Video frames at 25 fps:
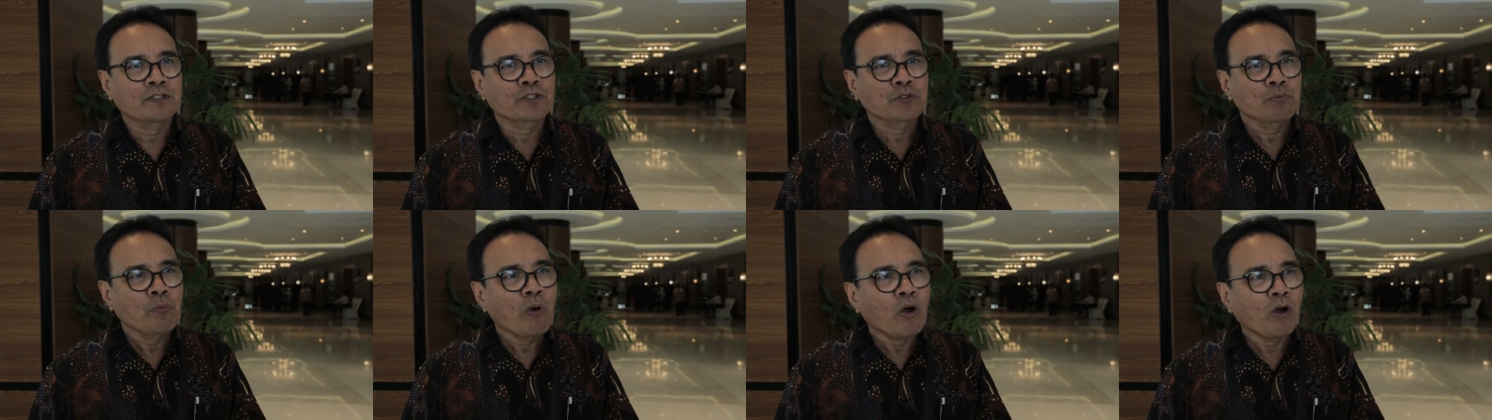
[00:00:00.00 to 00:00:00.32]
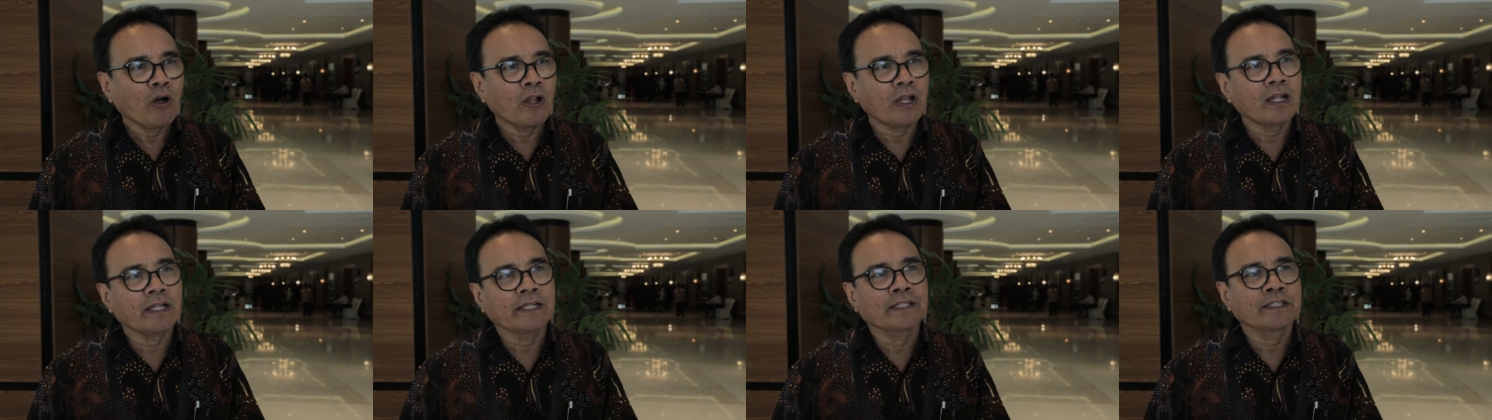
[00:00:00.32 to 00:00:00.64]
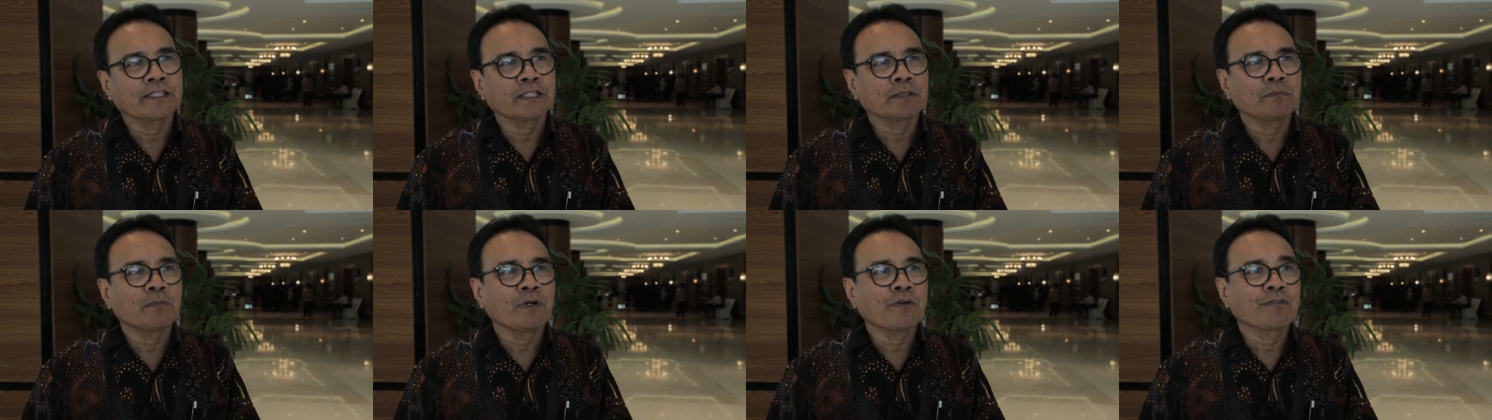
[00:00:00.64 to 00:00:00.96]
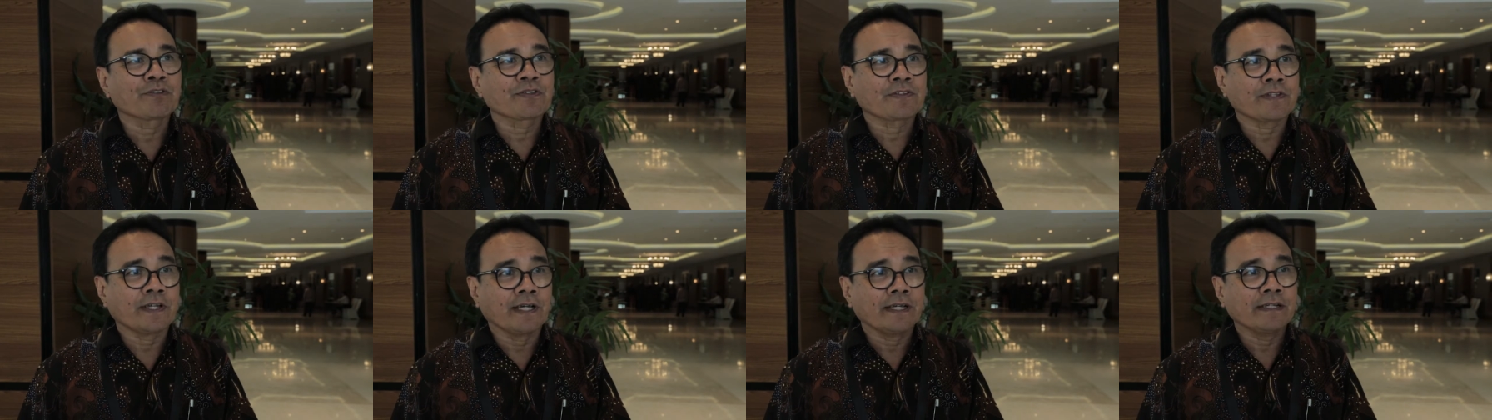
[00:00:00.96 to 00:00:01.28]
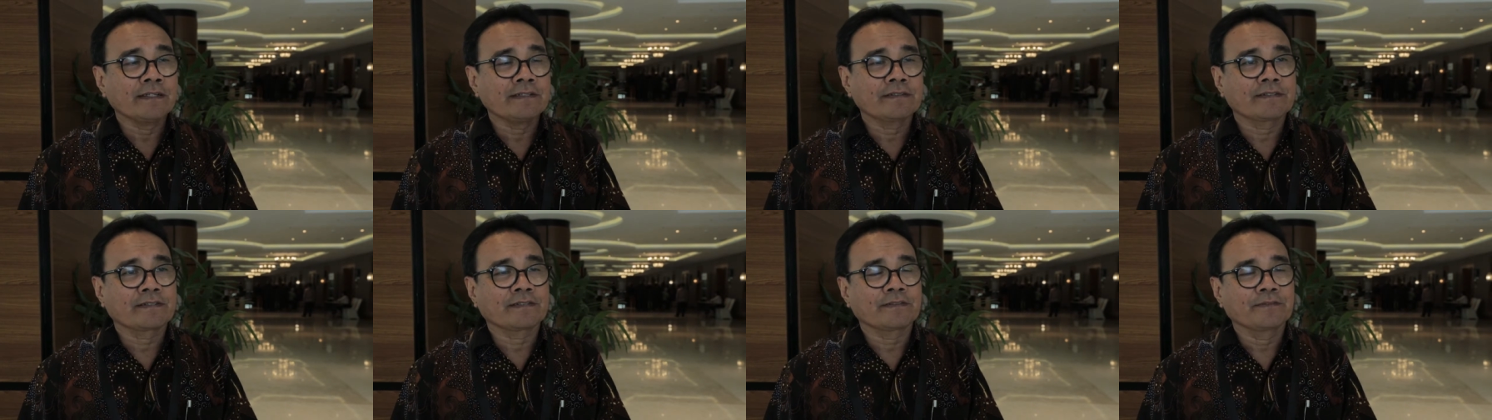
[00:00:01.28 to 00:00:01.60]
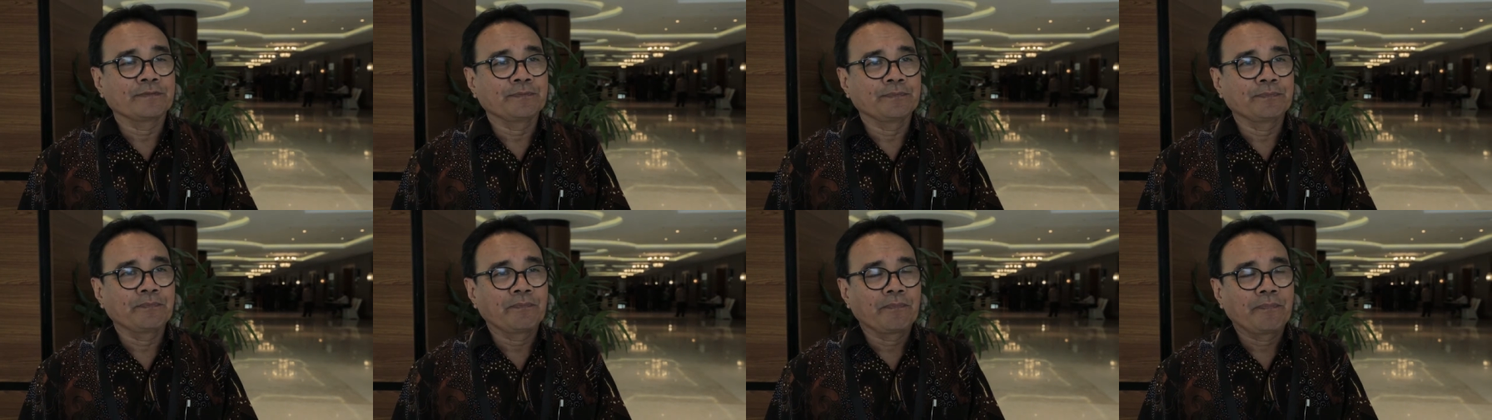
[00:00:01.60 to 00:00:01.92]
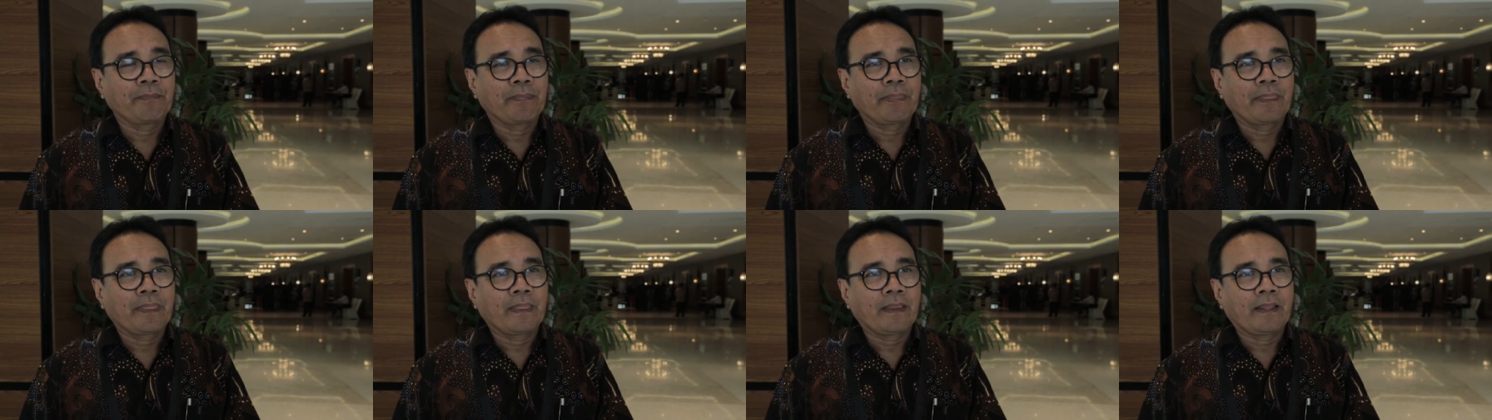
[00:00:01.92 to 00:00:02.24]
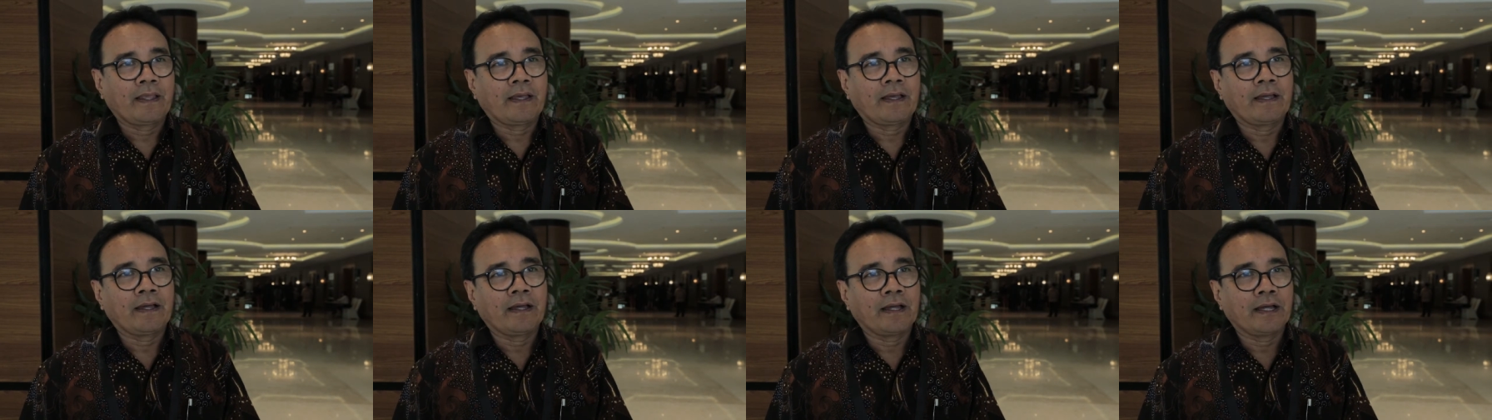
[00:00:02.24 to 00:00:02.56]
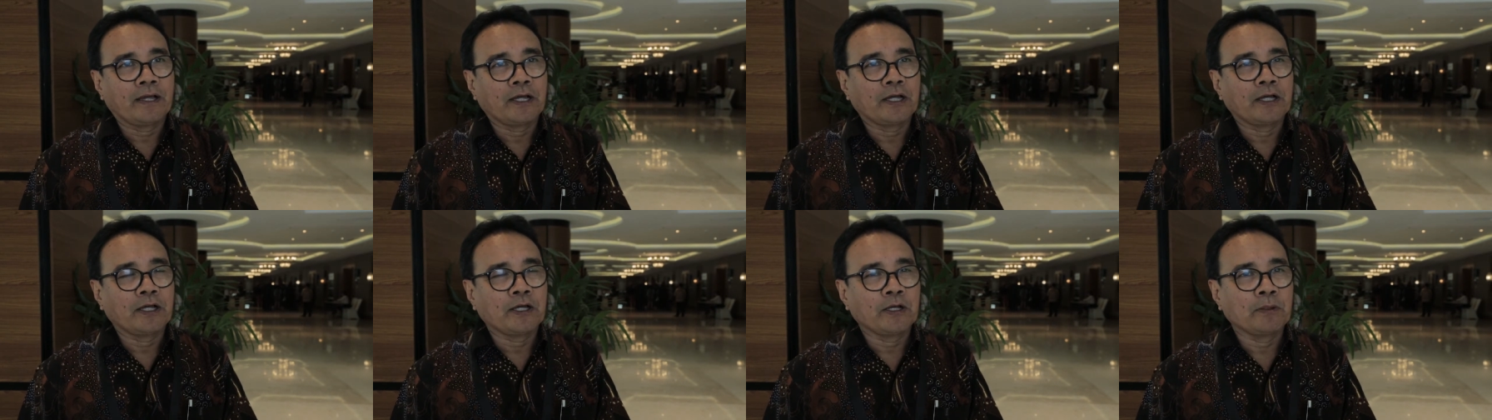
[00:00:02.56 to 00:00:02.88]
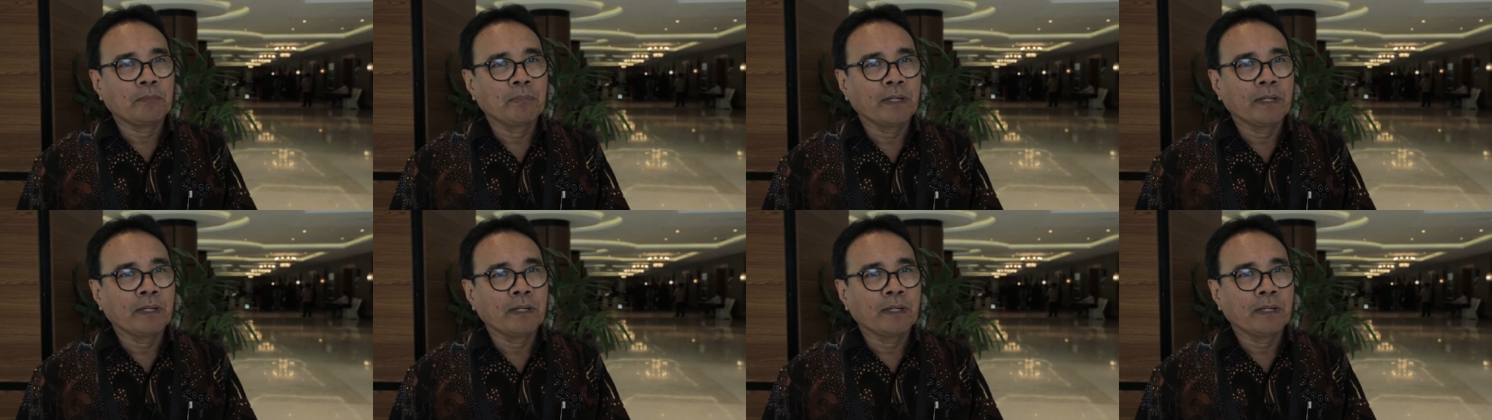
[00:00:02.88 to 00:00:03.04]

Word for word: small in terms of size, uh,